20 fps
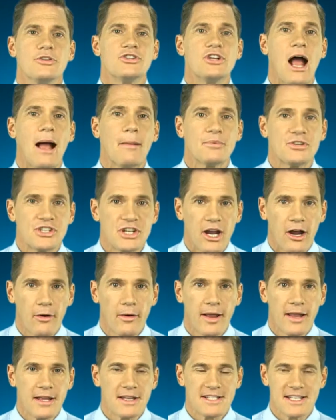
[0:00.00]
Job
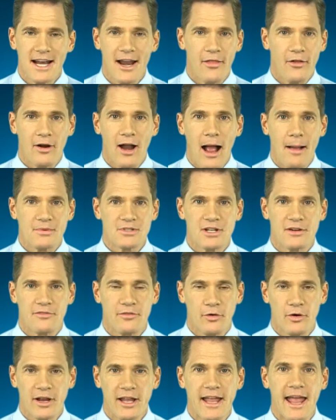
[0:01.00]
sharing is another option
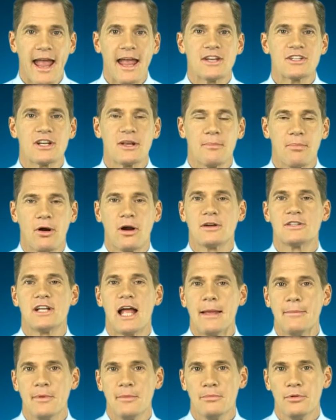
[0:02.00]
for engaging
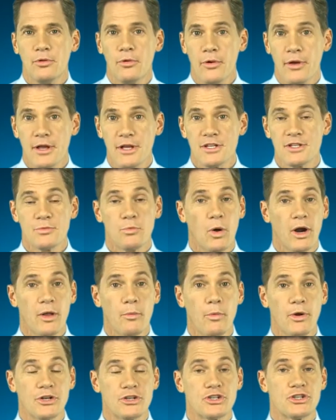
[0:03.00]
part-time employees, one
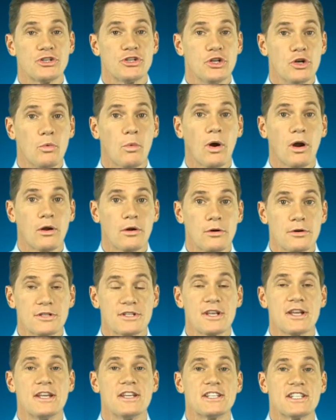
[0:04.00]
in which two
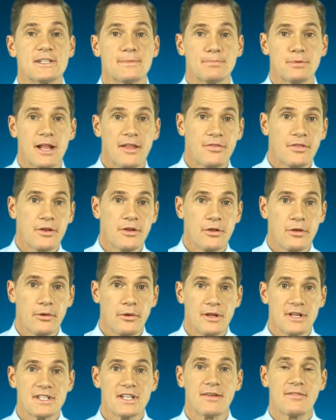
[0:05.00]
workers split the
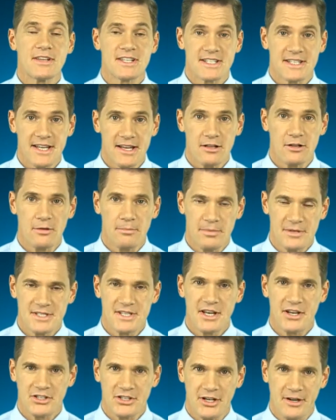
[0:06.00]
duties of a single
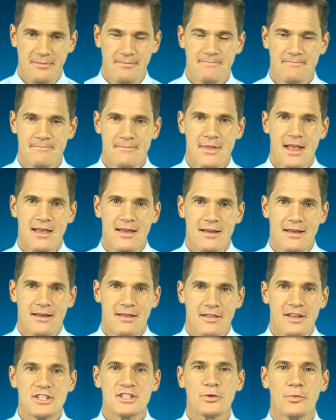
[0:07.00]
position.
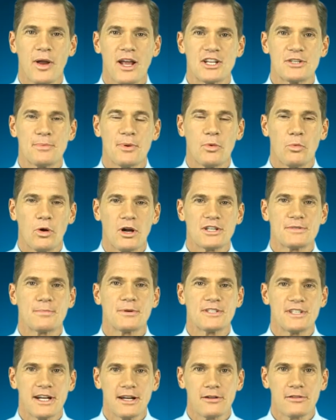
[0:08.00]
This arrangement works
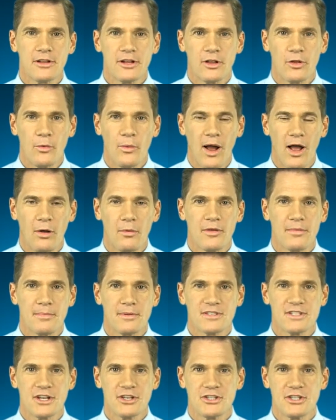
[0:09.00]
particularly well with
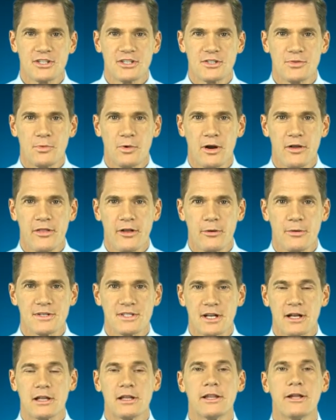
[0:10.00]
positions where there
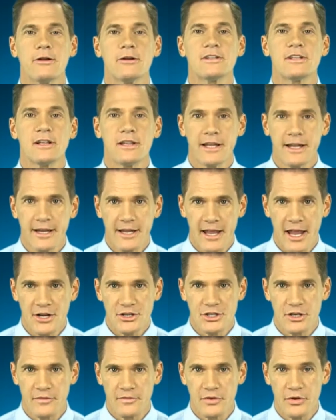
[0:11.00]
is a clear
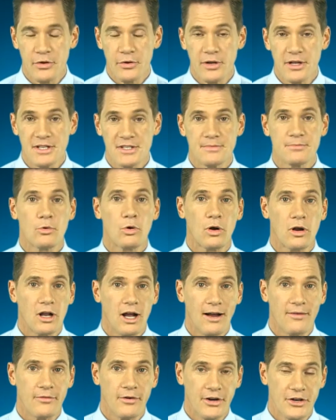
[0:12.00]
delineation of duties or
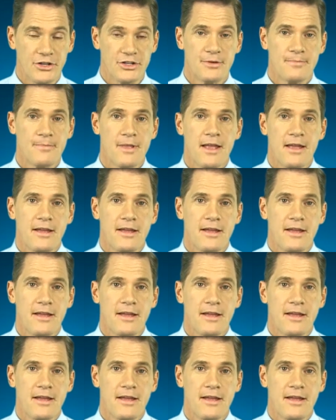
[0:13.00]
coverage.